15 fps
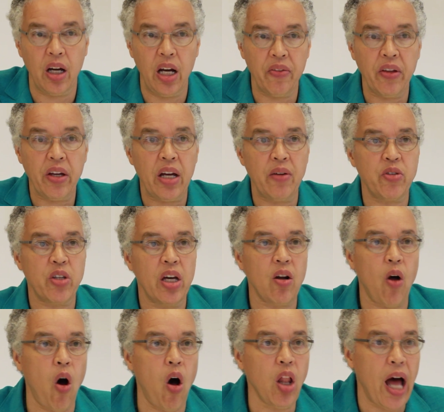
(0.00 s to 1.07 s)
I think I said
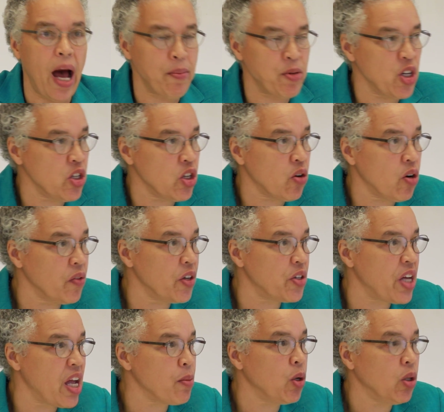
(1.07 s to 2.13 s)
all options are on the
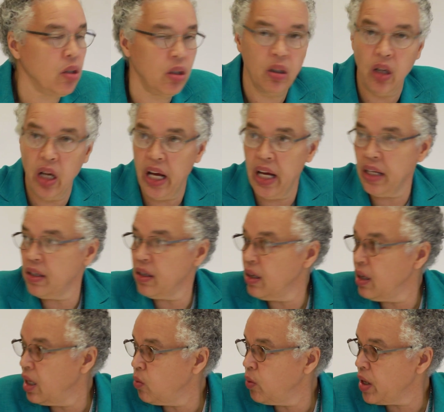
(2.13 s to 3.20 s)
table. And
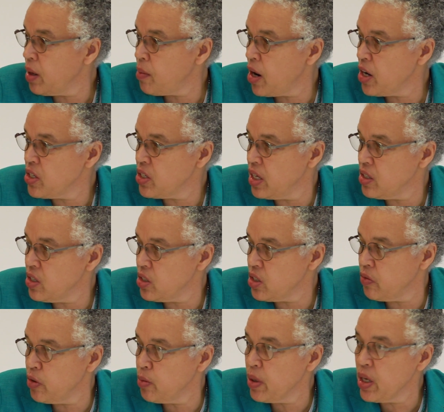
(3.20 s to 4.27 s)
what Amar said just
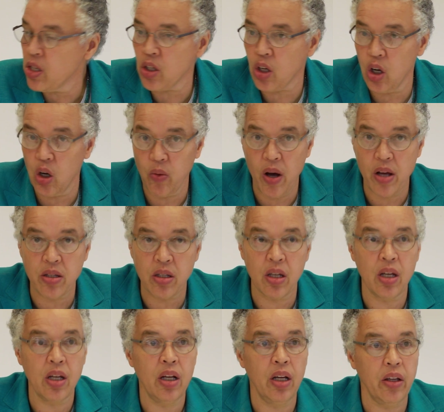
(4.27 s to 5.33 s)
a few minutes ago was
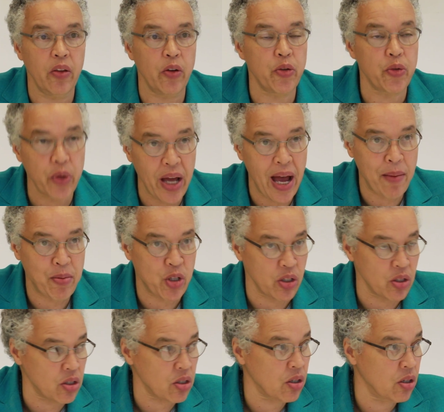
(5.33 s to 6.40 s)
there are three
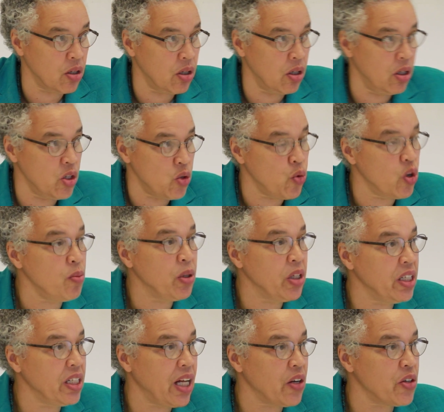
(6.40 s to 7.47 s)
options. $200
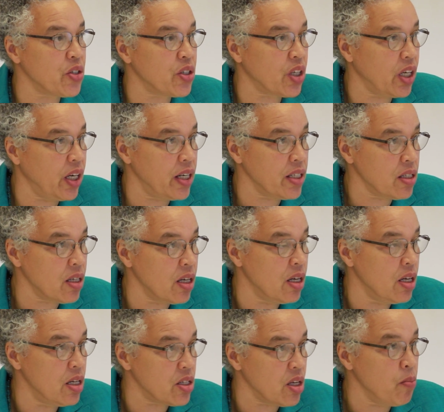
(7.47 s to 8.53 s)
million in cuts,
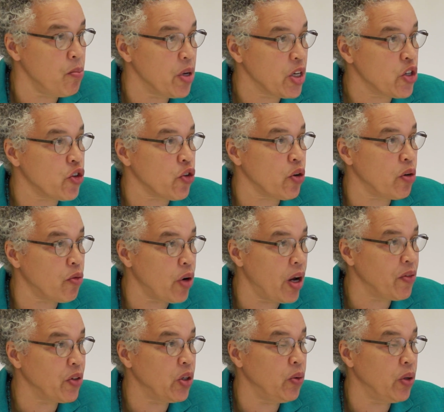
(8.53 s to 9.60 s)
some mixture of
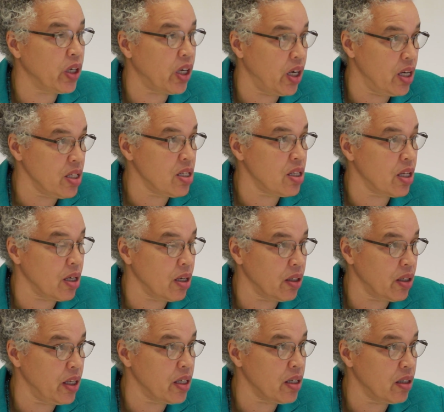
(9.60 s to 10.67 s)
revenue and cuts
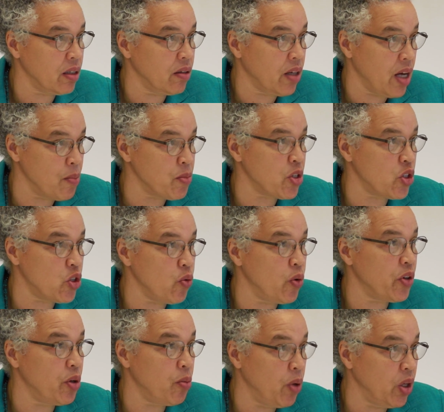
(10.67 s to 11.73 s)
that comes to
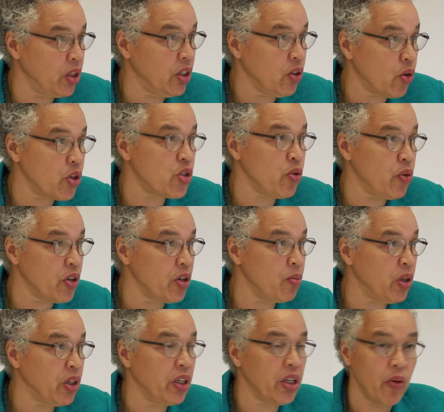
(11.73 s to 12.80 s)
$200 million, or $200
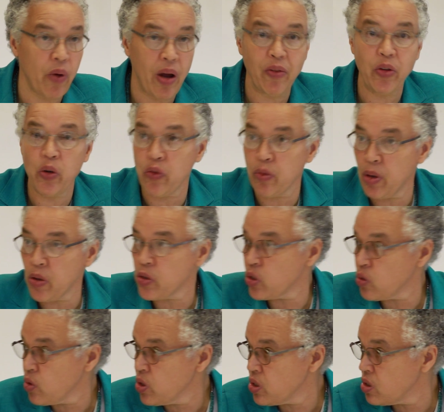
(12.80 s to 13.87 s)
million in revenue from other
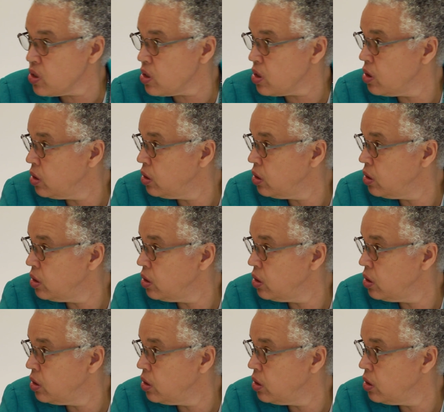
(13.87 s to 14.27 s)
sources.